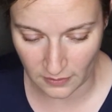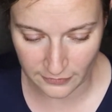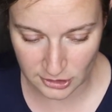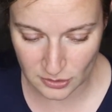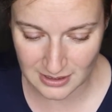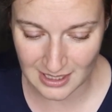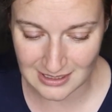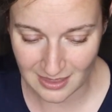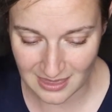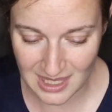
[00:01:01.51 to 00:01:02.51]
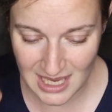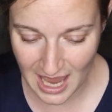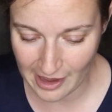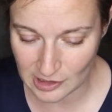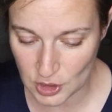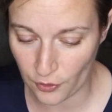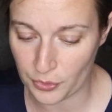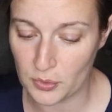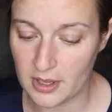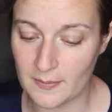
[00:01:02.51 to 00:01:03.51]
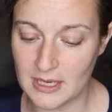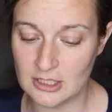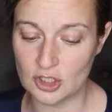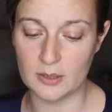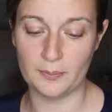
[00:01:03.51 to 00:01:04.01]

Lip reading: Verse 3 says, The angel threw him into the